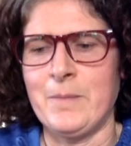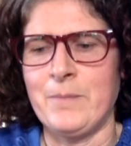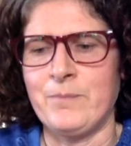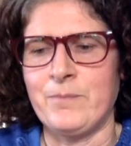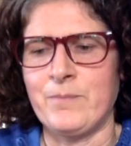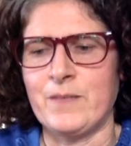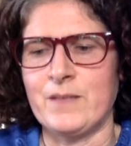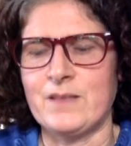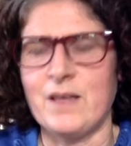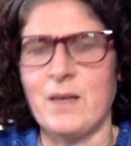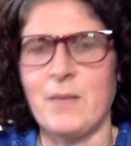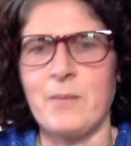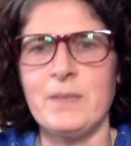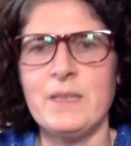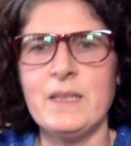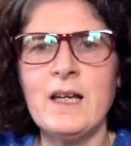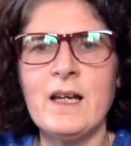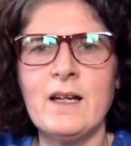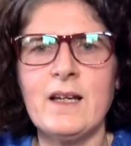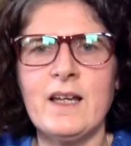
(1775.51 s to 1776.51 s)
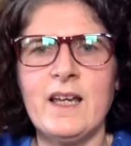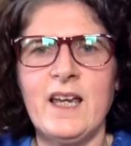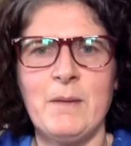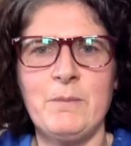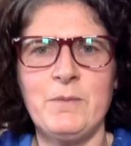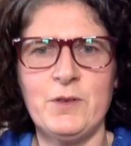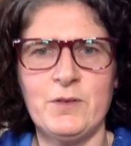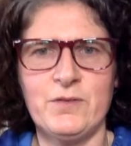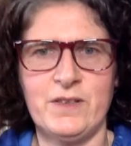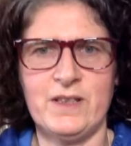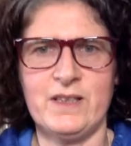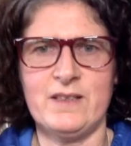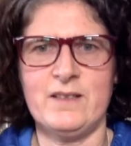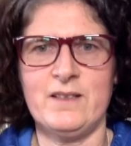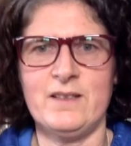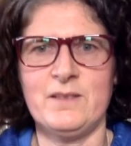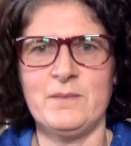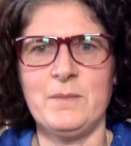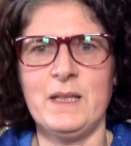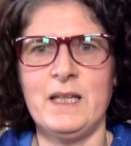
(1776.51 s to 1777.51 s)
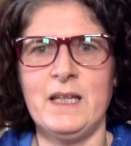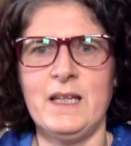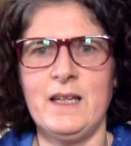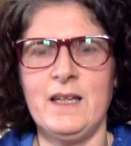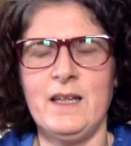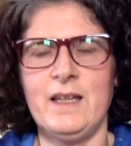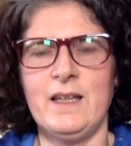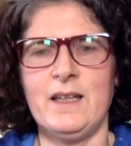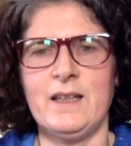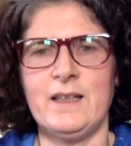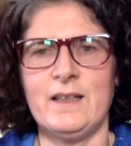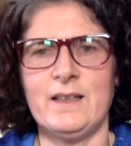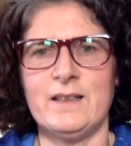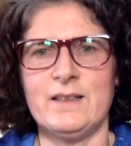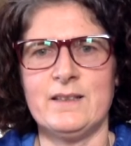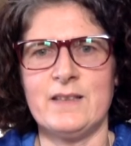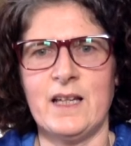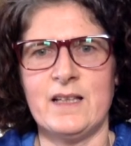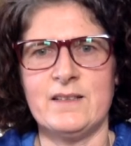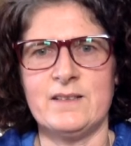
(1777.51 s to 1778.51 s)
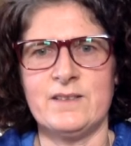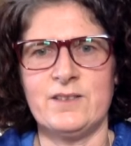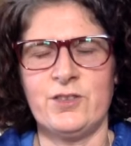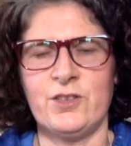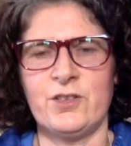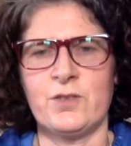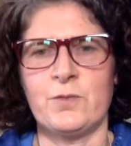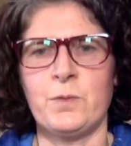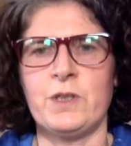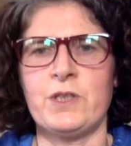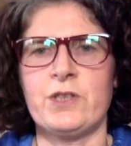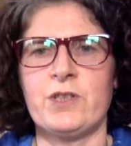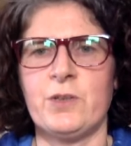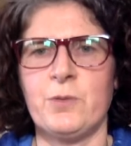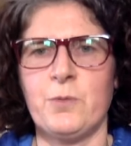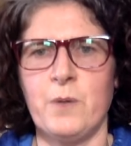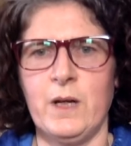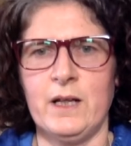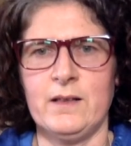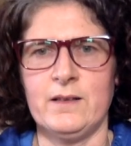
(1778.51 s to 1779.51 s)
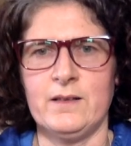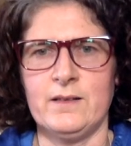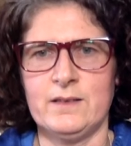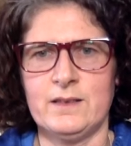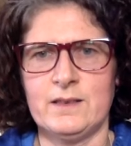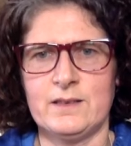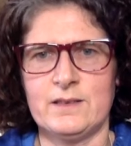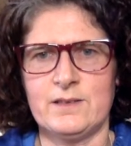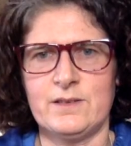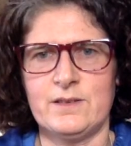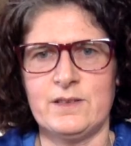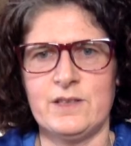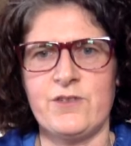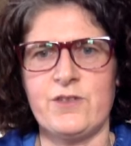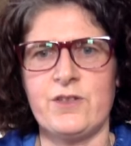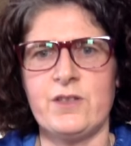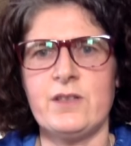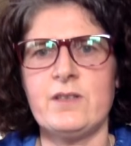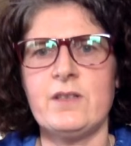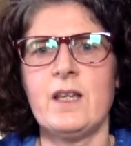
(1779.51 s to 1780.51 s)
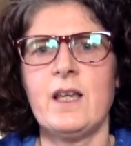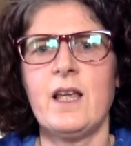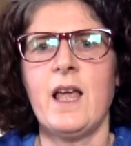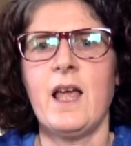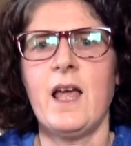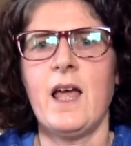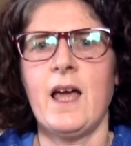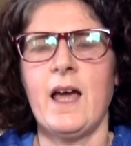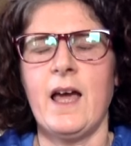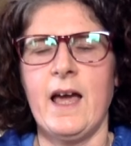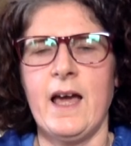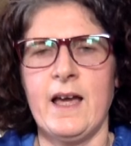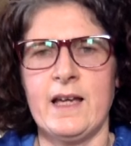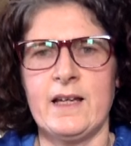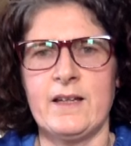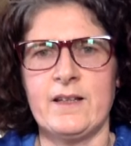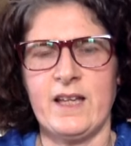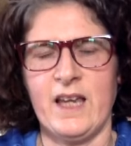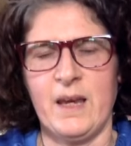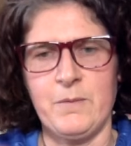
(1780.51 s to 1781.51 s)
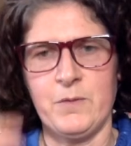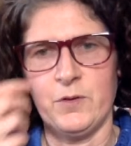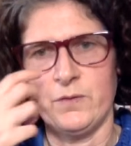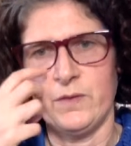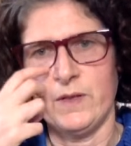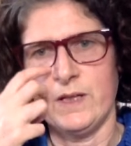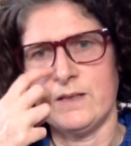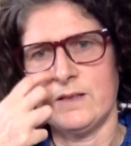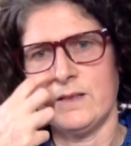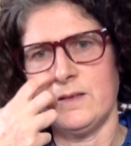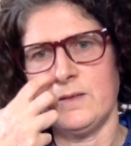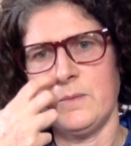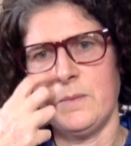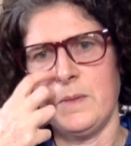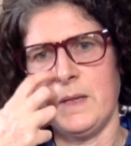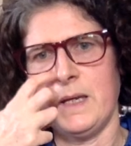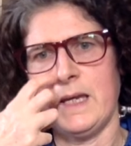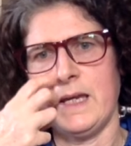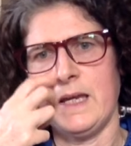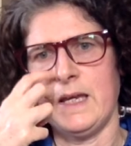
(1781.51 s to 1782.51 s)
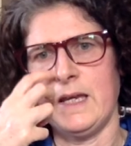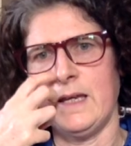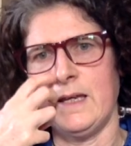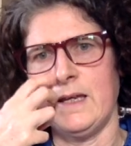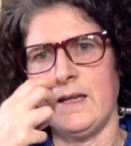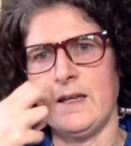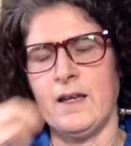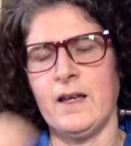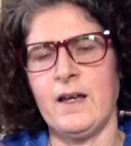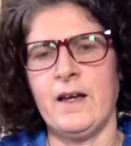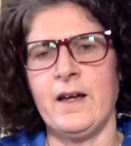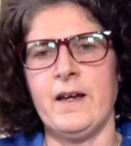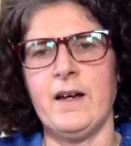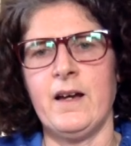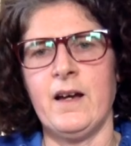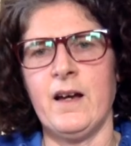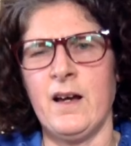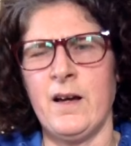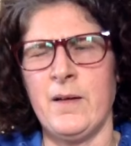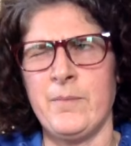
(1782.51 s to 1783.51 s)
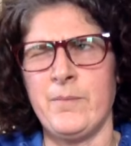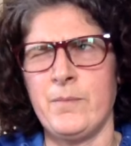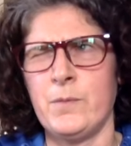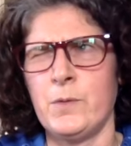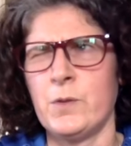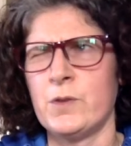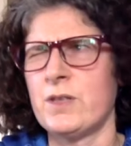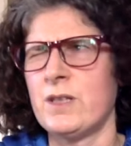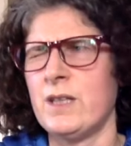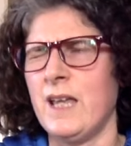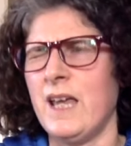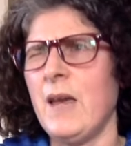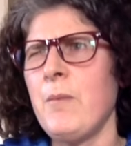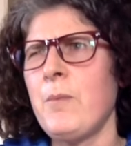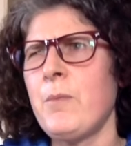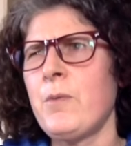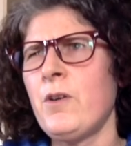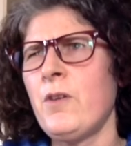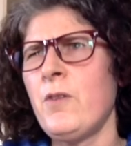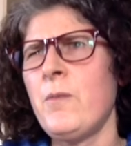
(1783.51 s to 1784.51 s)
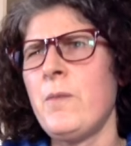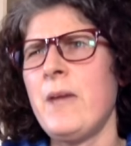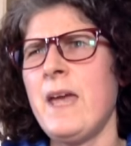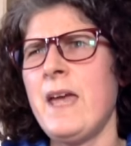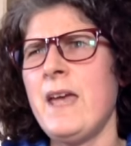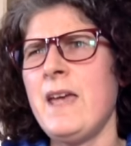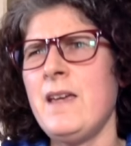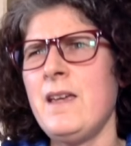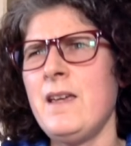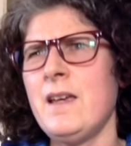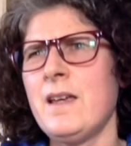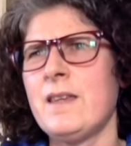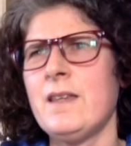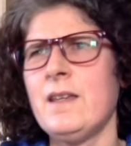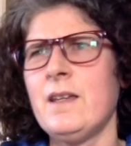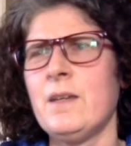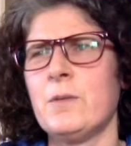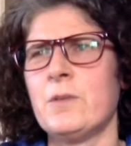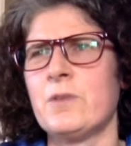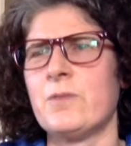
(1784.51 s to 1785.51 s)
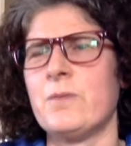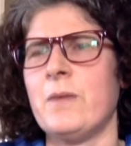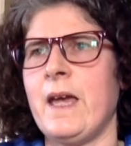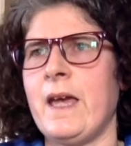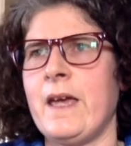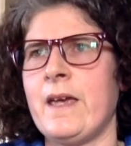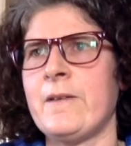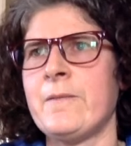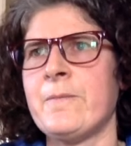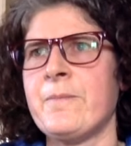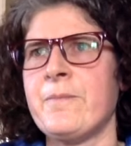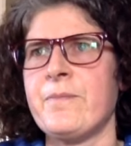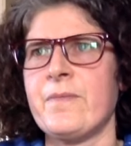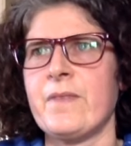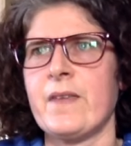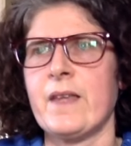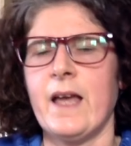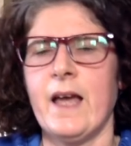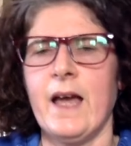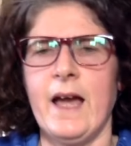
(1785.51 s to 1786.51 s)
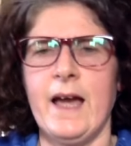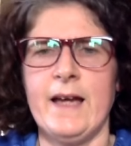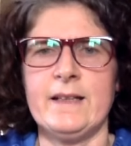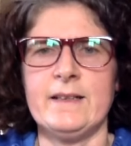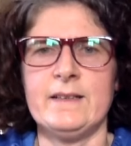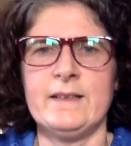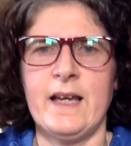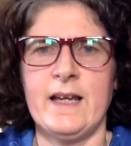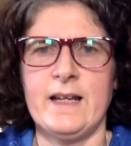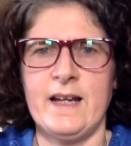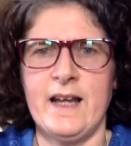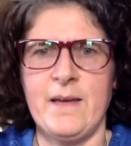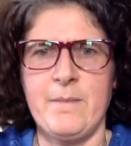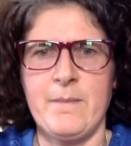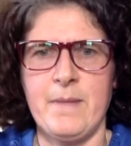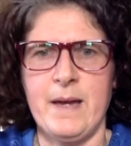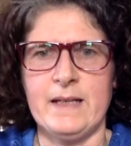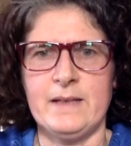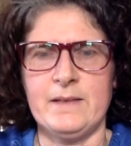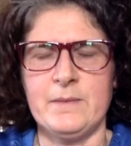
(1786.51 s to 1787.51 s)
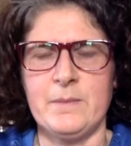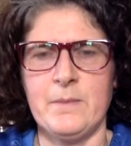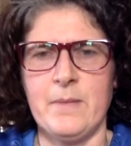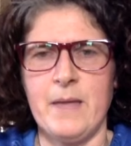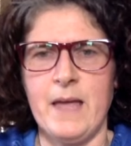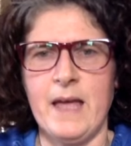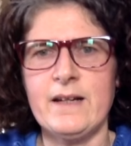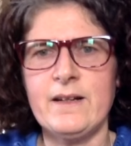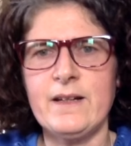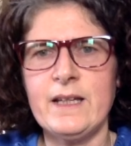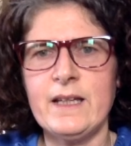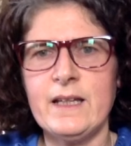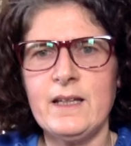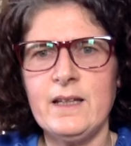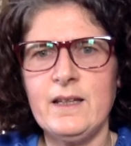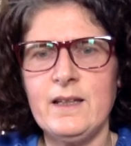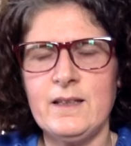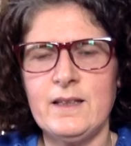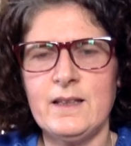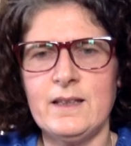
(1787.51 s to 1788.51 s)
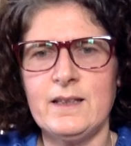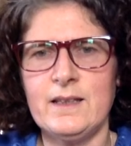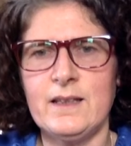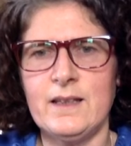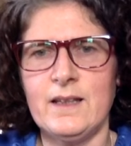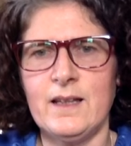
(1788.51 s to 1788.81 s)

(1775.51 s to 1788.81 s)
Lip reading: Sabia came to visit me she's wishing well stitches. Came to visit me in, was it April, May? I think it was May. And then I met Mary in